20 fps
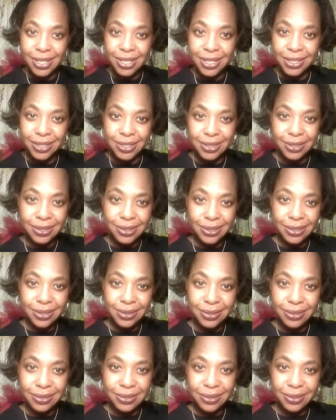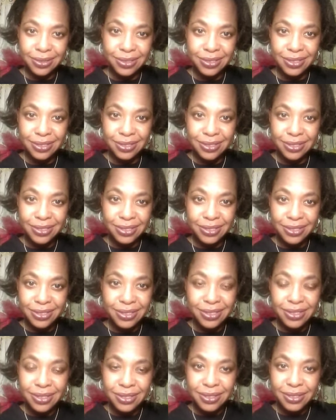
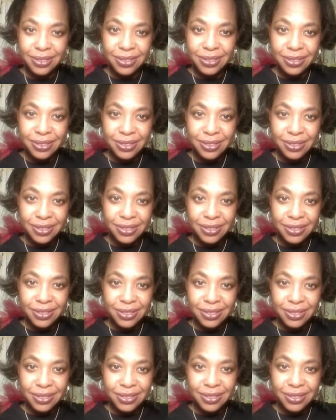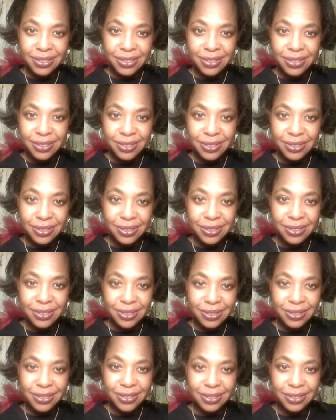
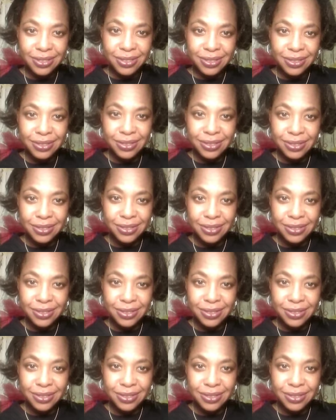(silence)